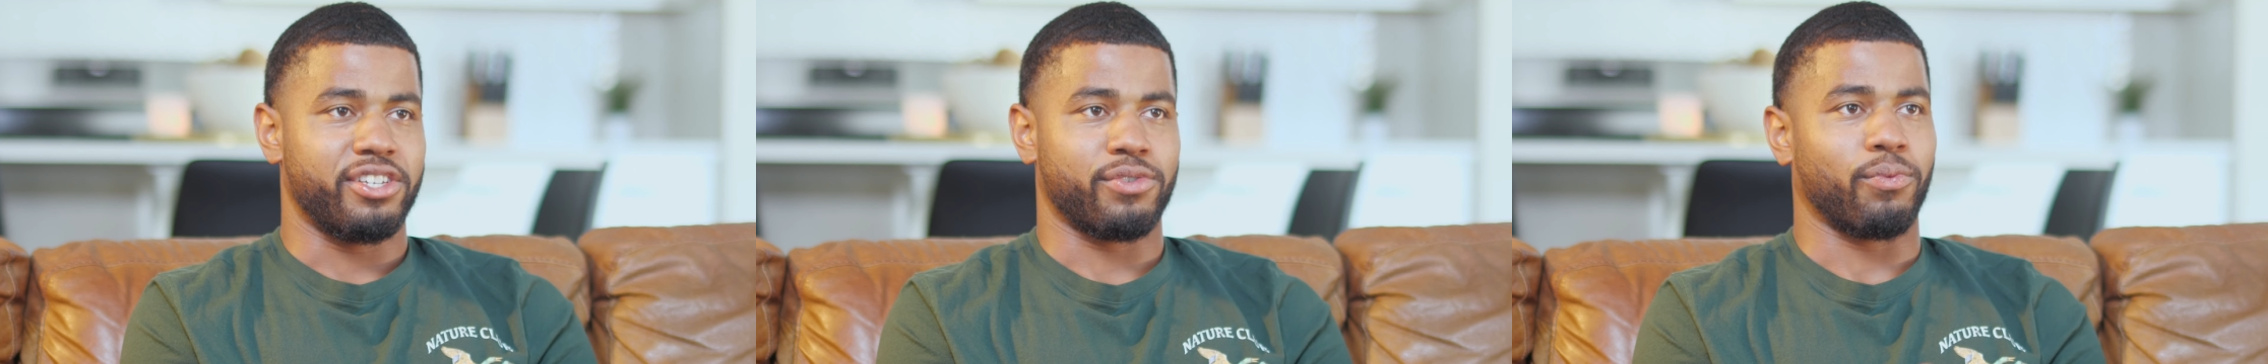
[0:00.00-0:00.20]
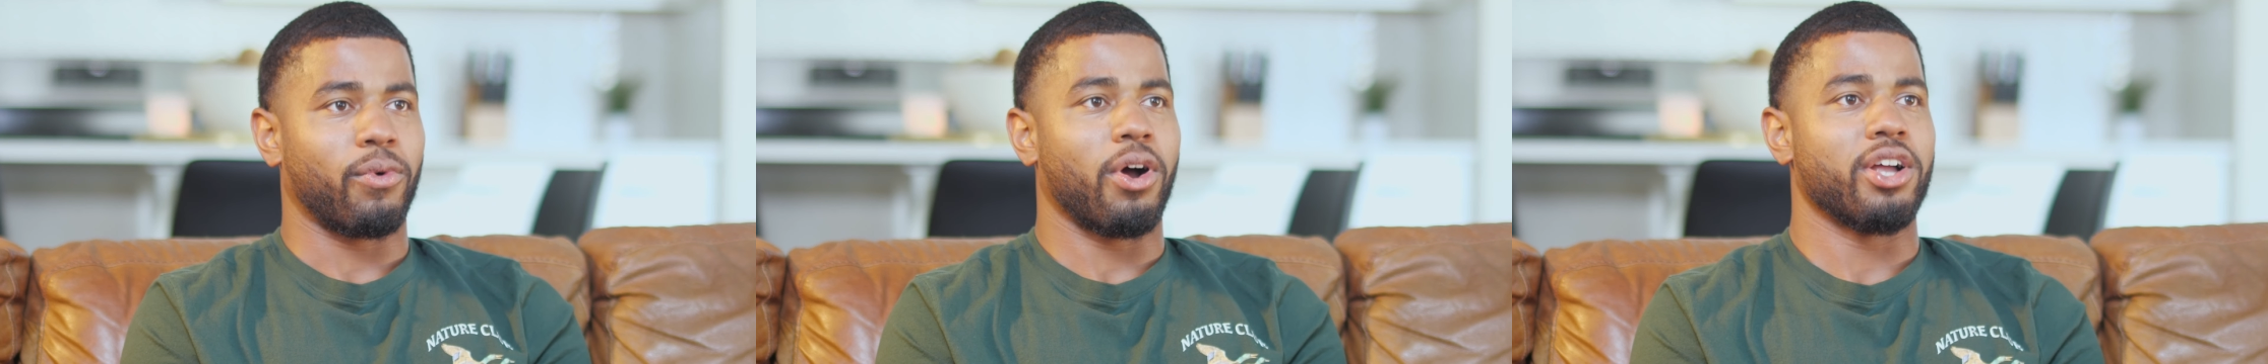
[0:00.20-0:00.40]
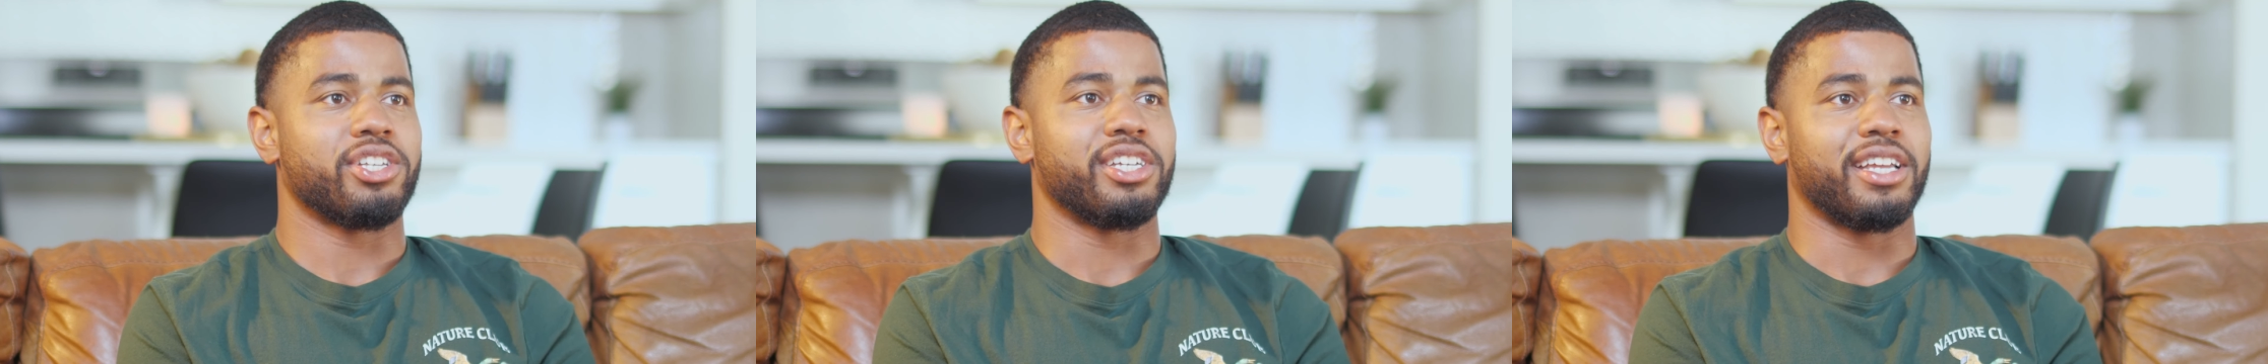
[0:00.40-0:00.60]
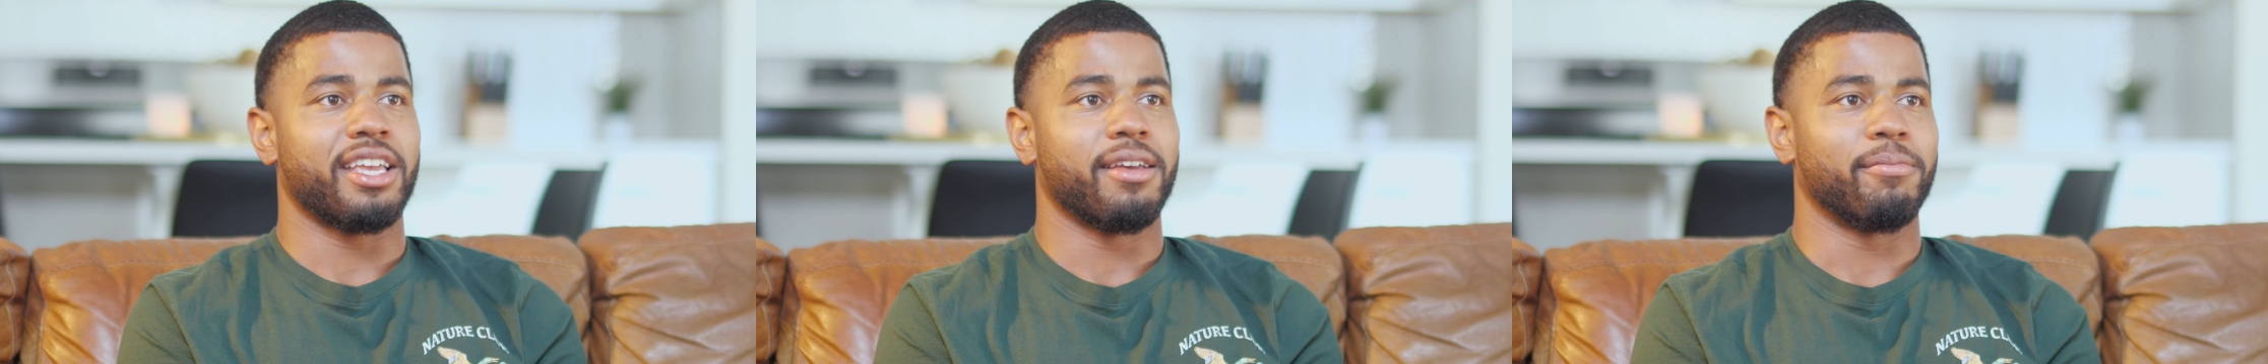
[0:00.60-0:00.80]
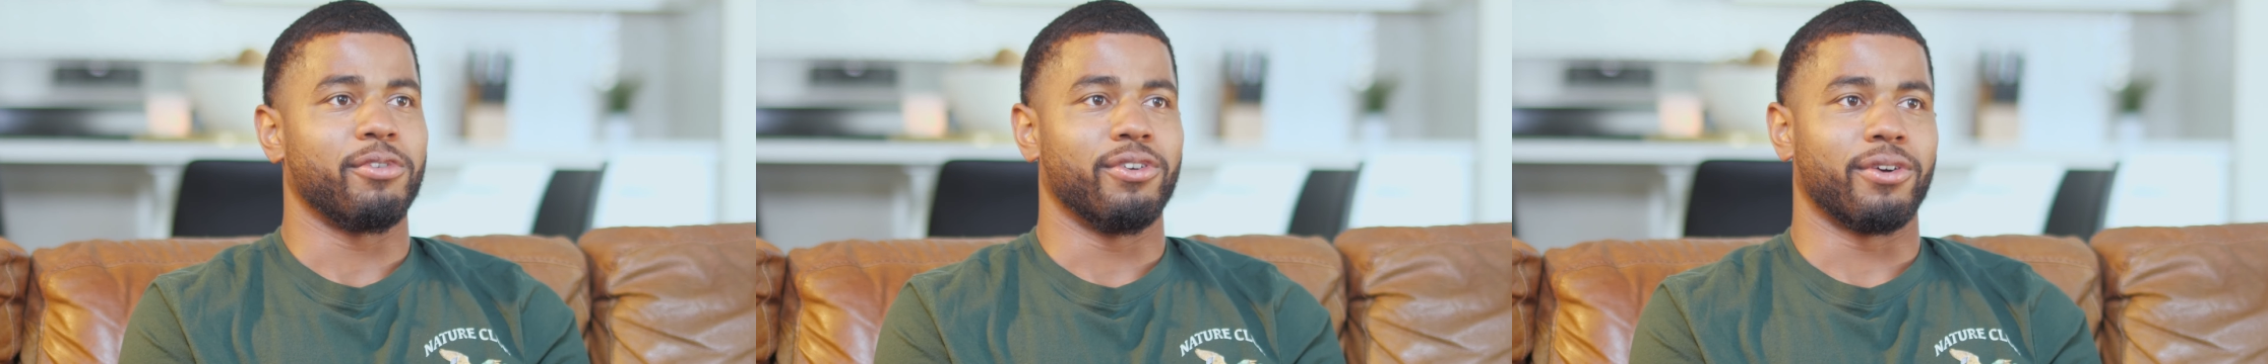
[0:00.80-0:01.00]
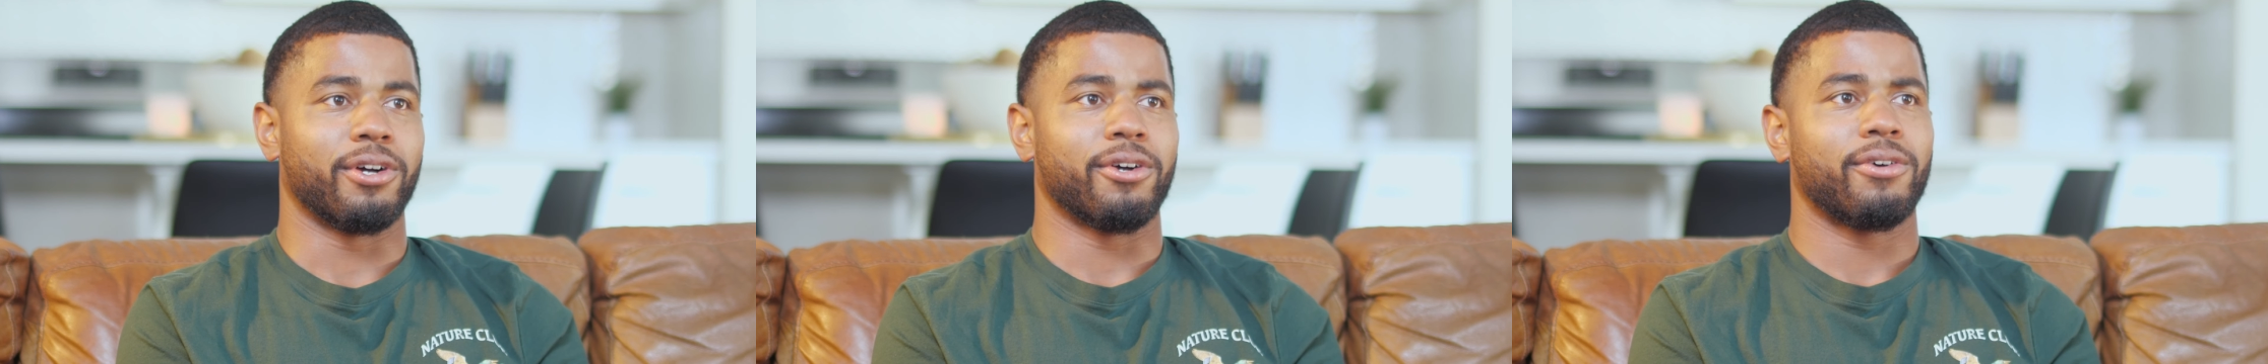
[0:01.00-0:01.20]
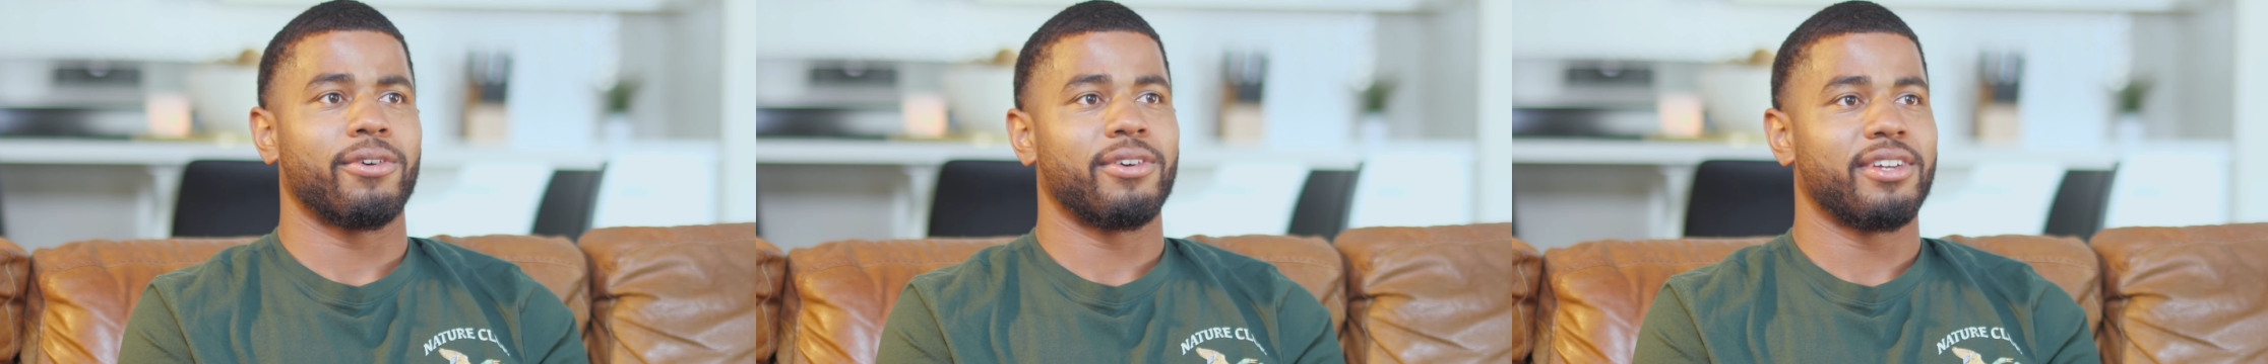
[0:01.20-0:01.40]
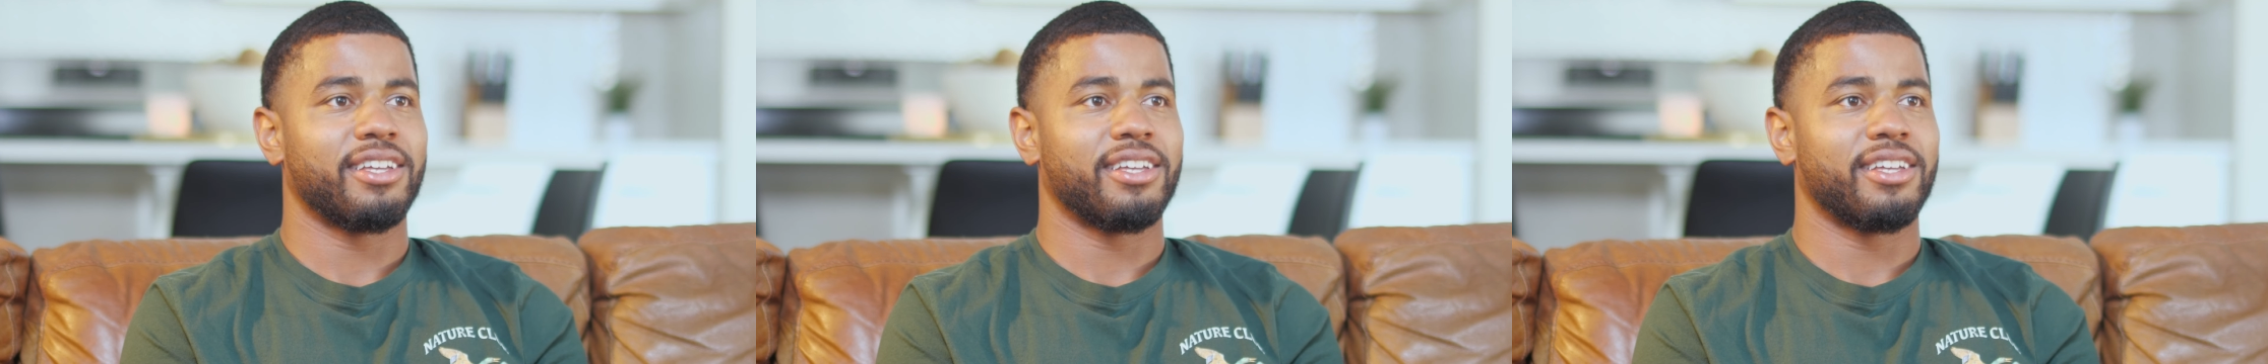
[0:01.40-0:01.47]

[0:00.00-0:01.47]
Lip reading: watching him grow